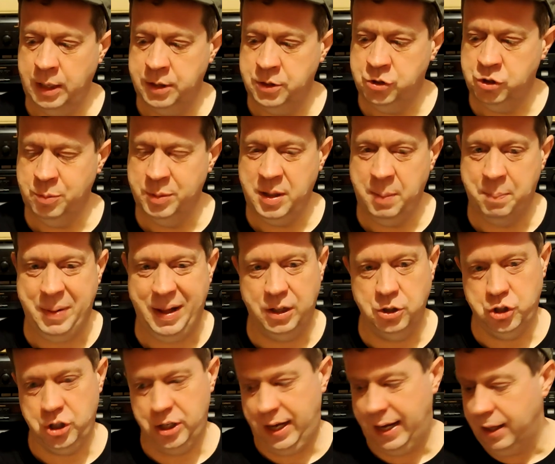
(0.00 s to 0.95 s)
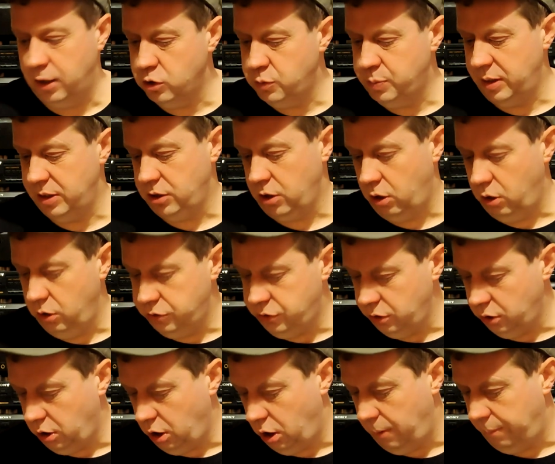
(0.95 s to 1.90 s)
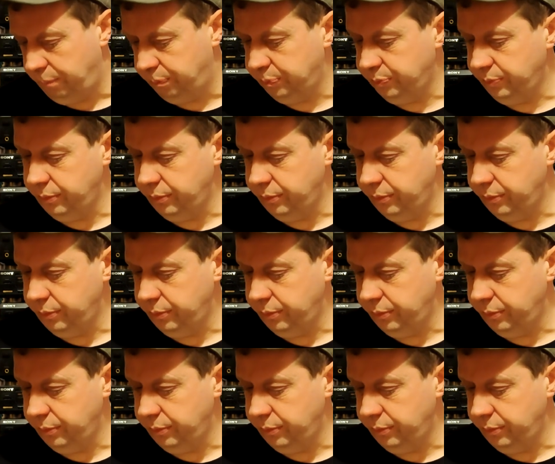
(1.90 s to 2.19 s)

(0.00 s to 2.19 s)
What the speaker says: some of the Belgian ales, but it's also got